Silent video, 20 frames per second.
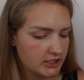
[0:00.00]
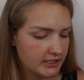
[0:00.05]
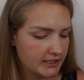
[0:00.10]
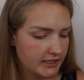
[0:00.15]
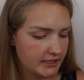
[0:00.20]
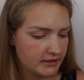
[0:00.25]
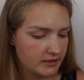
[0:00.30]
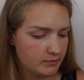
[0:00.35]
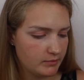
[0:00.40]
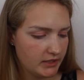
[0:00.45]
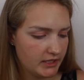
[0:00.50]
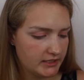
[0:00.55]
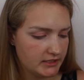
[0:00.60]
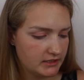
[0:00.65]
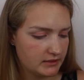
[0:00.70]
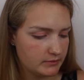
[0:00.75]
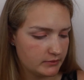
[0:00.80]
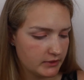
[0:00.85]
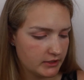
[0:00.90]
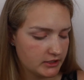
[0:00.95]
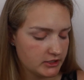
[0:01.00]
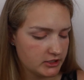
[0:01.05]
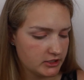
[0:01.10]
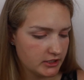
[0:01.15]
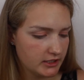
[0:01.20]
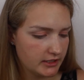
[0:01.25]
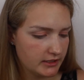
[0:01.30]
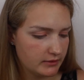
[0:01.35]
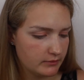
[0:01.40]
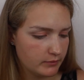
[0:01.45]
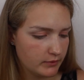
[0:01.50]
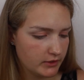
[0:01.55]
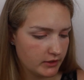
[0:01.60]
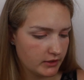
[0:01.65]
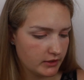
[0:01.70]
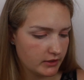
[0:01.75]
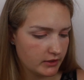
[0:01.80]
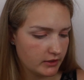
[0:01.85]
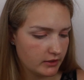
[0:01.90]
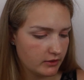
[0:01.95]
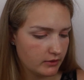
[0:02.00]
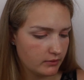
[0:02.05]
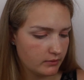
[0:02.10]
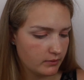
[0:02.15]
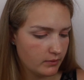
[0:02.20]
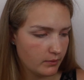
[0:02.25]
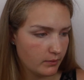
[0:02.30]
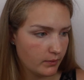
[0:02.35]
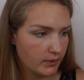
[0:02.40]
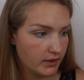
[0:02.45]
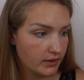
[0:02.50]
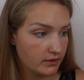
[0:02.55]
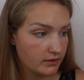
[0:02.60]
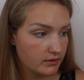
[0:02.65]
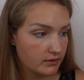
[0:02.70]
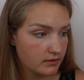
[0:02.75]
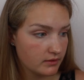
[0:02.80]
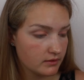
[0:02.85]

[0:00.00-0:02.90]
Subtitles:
again, the blending brush, and we're gonna go with